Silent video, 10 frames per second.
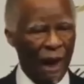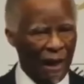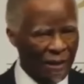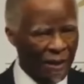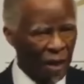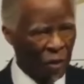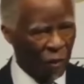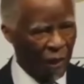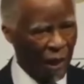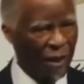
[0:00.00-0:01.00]
I say
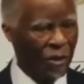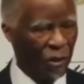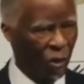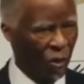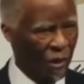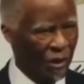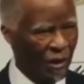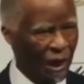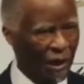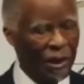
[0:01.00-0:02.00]
to the ANC
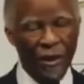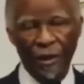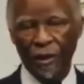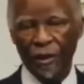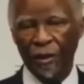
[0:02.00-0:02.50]
comrades that